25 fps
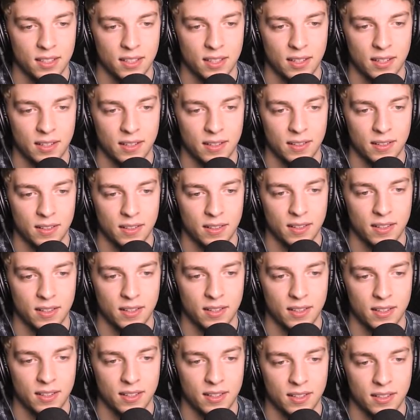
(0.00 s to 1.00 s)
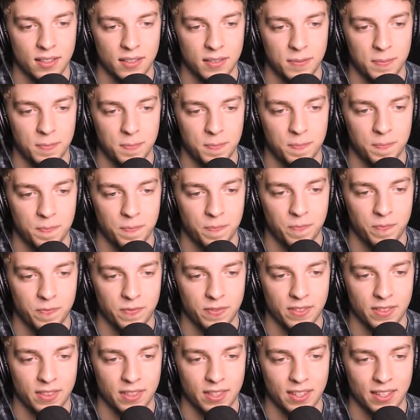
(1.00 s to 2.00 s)
You did. This car sucks, they I mean,
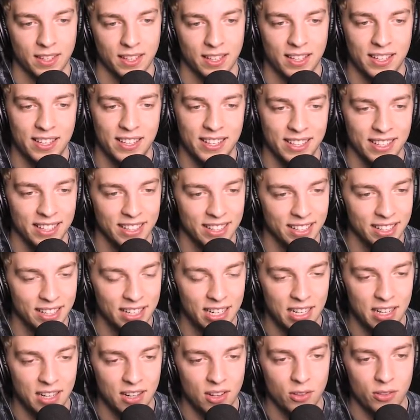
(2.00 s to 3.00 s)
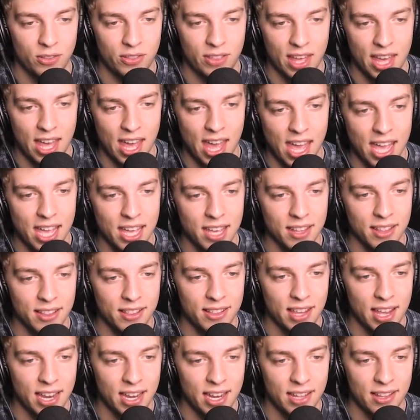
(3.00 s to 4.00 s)
said. It's technically your second try. The haters
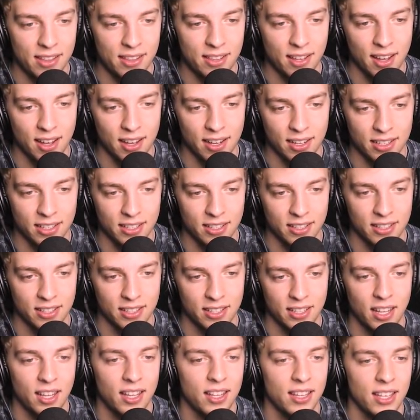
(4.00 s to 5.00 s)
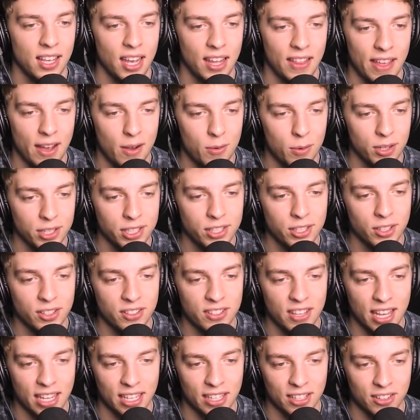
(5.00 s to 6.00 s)
said it sucks. You fell off the ramp. Yeah, that was your
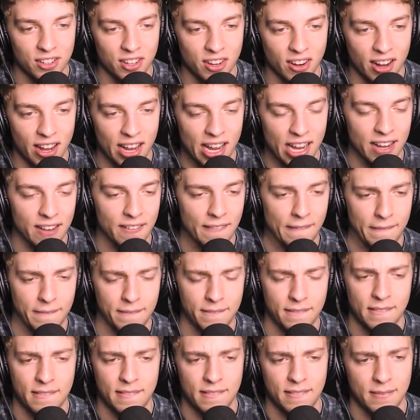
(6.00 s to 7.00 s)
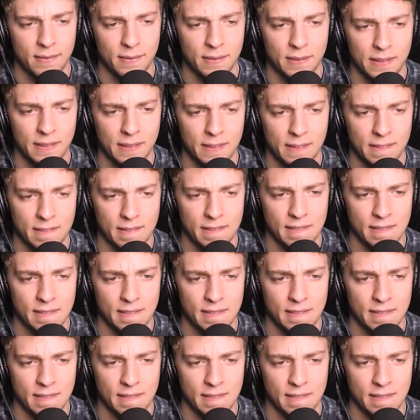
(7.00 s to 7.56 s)
second well, the try. Want to be me.